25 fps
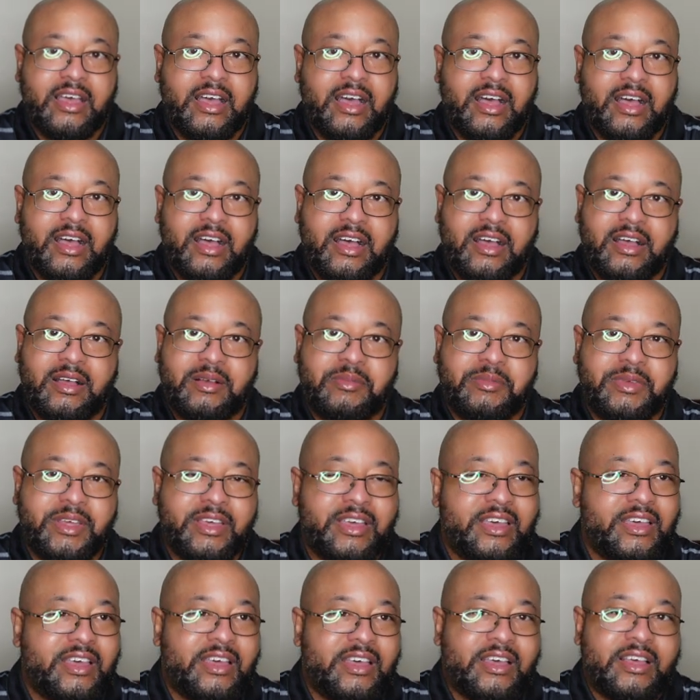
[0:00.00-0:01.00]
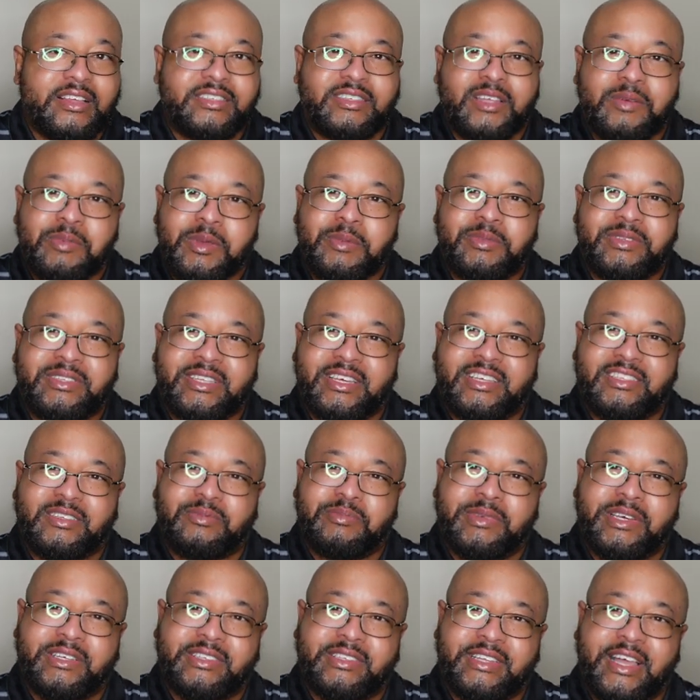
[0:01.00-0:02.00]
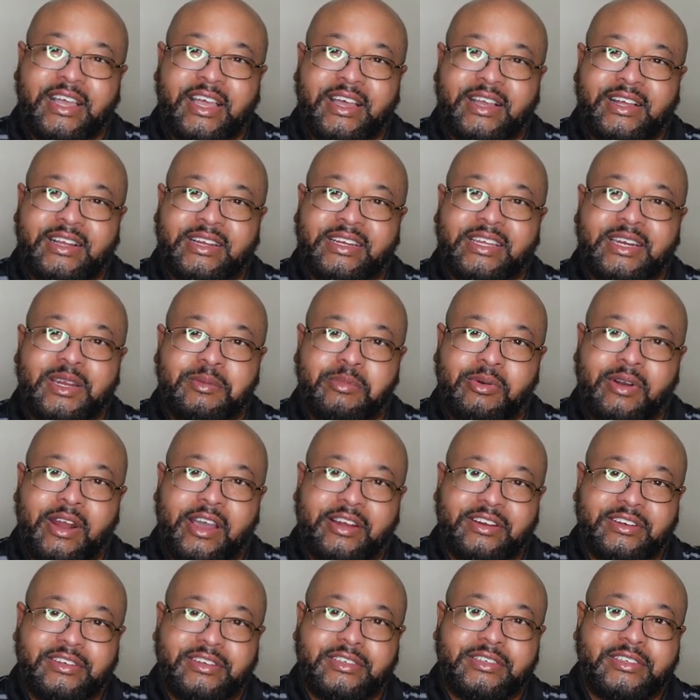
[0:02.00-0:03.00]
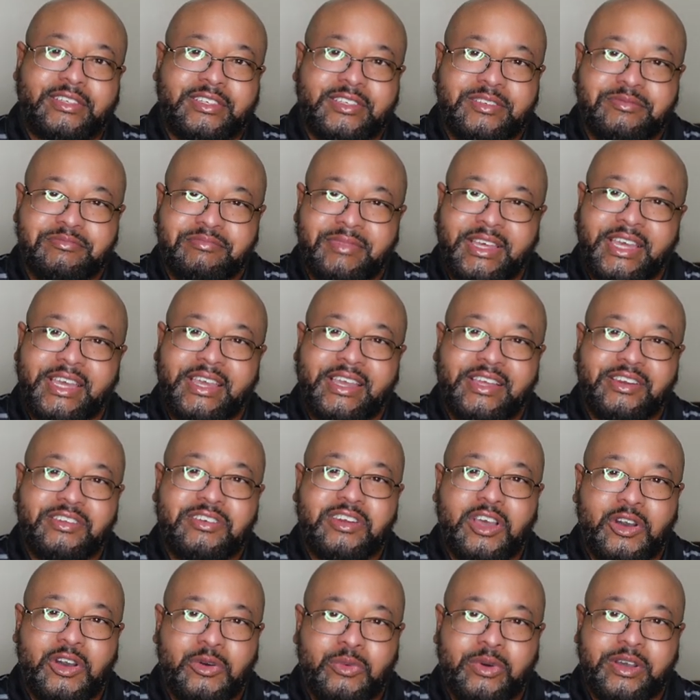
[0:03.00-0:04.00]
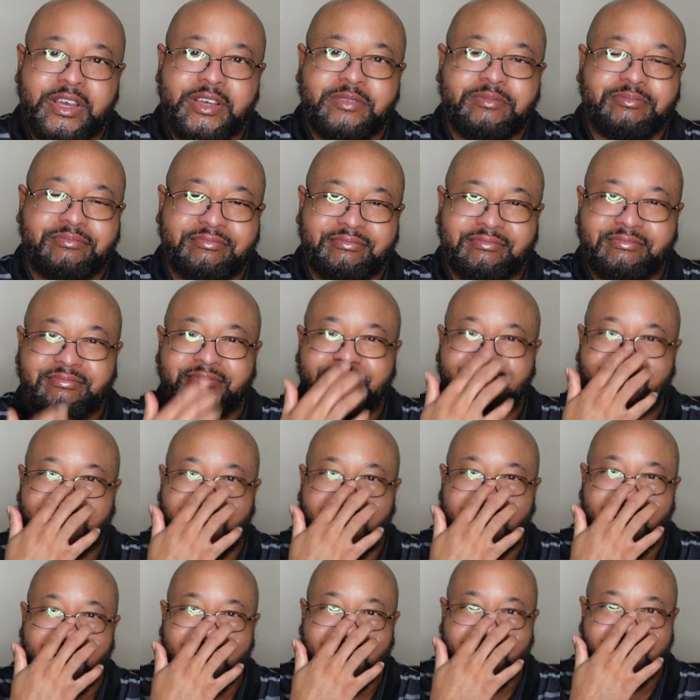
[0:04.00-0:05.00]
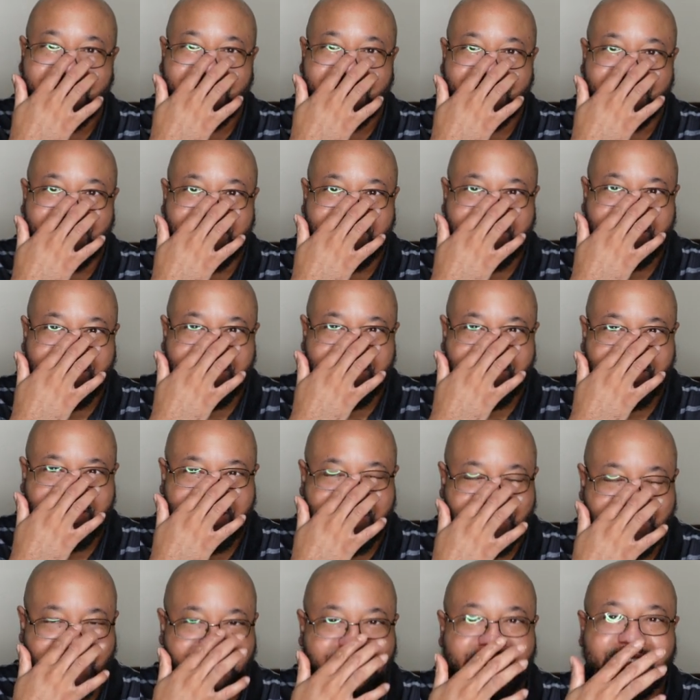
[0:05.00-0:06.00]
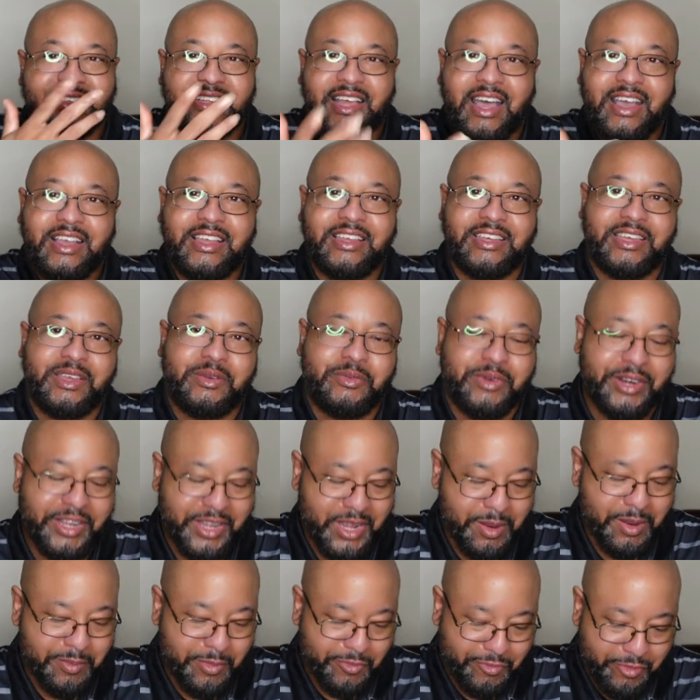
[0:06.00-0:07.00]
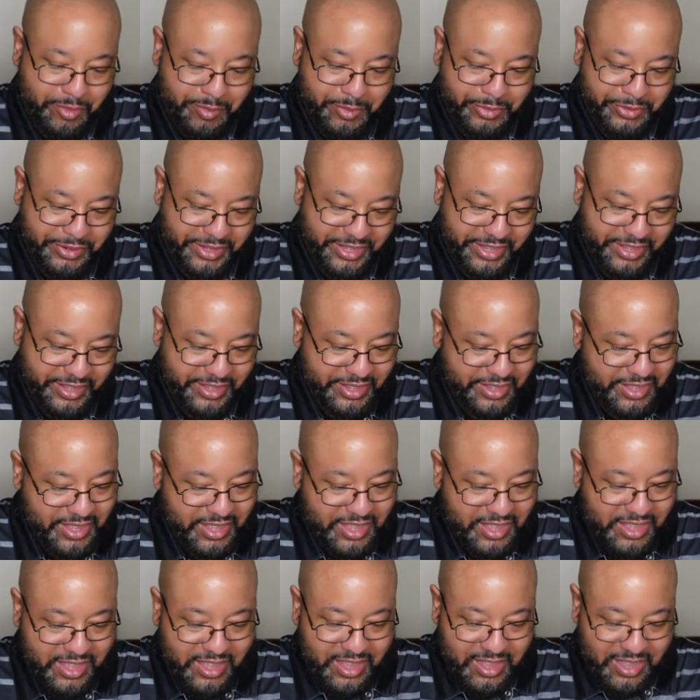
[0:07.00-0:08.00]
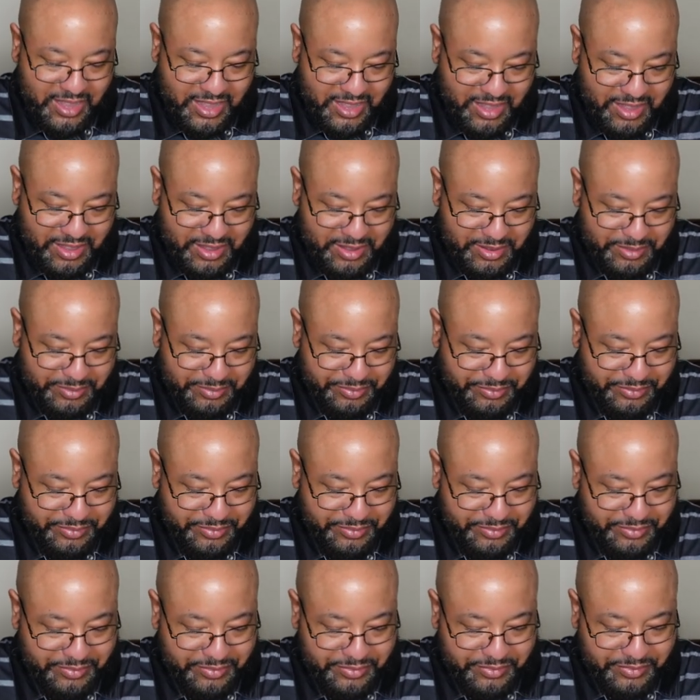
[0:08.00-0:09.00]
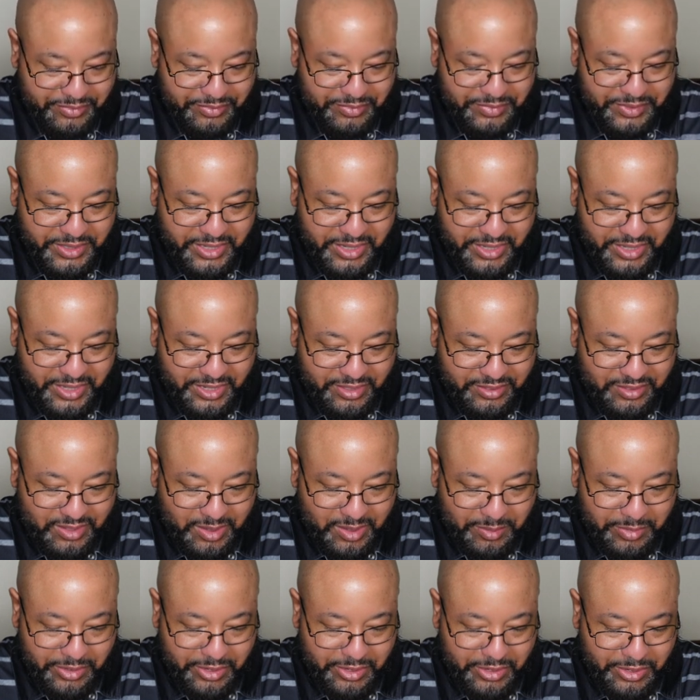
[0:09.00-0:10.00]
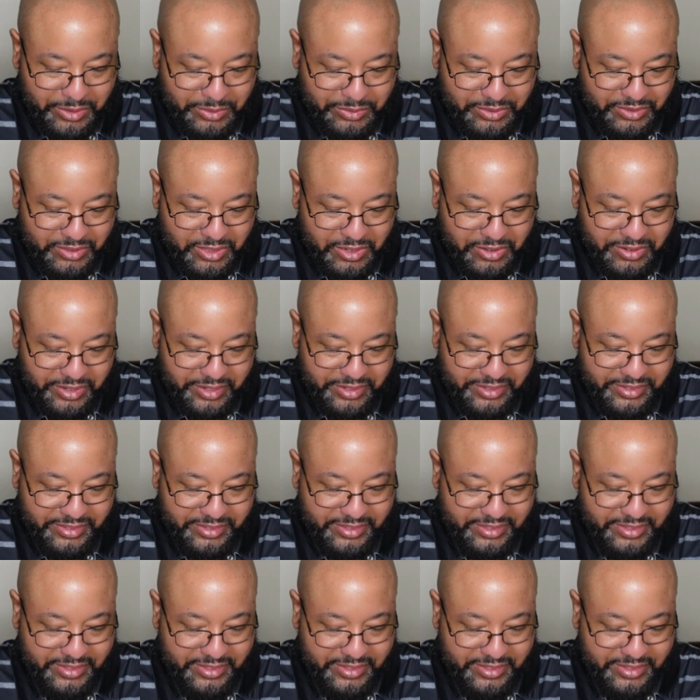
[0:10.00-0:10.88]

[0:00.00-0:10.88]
Um, some people say it smells like a cleaning product. And you know what? I can I can get where they're coming from on that. Um, gonna get to some of the notes on it.